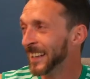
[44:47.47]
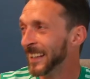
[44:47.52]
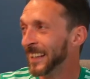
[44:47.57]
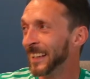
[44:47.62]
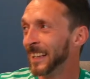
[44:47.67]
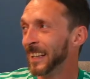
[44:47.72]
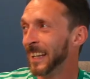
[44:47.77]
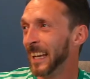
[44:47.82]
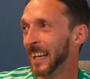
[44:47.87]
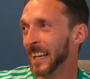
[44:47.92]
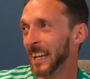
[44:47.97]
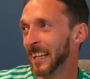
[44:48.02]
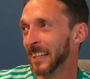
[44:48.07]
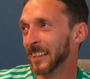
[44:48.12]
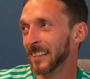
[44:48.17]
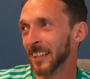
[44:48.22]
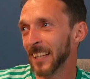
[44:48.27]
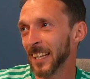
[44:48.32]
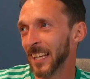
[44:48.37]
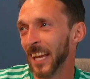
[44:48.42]
and then
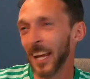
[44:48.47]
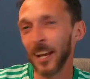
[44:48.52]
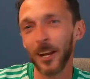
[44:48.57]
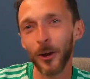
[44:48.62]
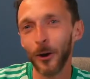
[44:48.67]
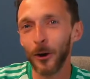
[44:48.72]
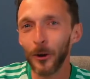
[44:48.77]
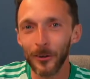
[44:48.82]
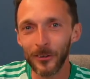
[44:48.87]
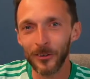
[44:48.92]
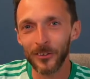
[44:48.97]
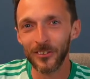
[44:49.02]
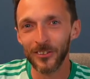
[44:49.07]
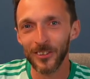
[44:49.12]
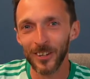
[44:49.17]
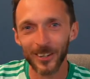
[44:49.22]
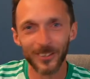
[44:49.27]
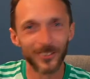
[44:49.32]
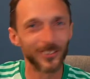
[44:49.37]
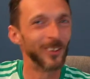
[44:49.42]
like Kyrgios
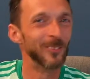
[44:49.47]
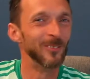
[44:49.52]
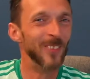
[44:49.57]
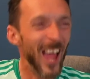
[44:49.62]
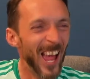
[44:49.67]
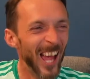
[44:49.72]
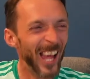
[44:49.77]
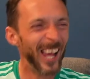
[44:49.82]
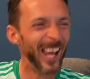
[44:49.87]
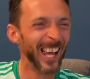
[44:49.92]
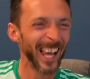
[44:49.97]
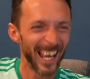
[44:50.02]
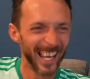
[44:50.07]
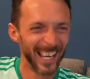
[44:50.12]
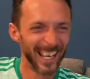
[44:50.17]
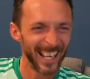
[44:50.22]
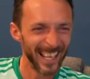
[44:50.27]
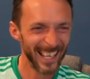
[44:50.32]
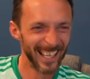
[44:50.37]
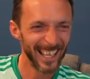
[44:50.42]
or something.
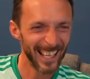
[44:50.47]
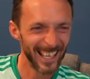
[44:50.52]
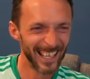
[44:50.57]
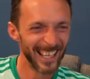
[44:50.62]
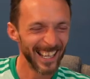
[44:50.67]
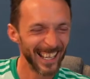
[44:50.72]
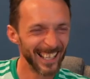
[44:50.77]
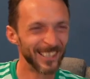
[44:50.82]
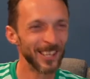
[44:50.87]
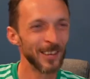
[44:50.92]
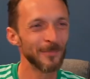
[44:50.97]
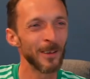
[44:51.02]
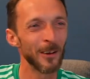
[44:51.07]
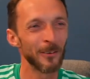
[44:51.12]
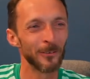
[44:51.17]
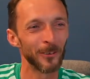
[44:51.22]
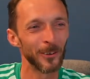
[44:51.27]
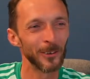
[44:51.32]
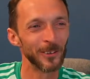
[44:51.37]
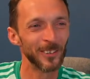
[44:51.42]
Could be a
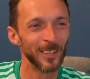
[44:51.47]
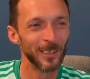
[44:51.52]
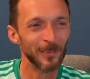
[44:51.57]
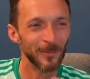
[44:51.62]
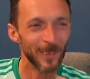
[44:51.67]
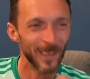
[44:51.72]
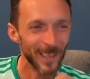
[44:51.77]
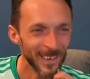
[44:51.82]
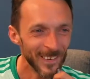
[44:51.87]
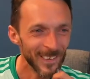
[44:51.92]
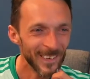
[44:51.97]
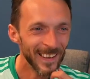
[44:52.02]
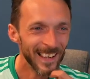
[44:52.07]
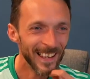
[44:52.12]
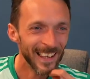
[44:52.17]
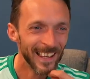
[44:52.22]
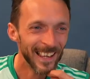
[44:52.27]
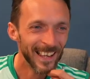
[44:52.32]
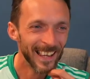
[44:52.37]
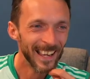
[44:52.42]
fun team.
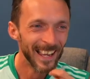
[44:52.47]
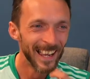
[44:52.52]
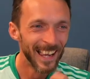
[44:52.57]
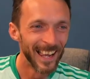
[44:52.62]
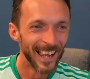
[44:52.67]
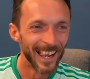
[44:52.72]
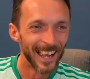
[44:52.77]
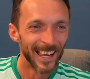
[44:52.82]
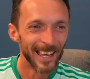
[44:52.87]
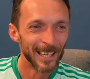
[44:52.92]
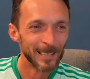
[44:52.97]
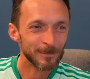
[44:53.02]
Where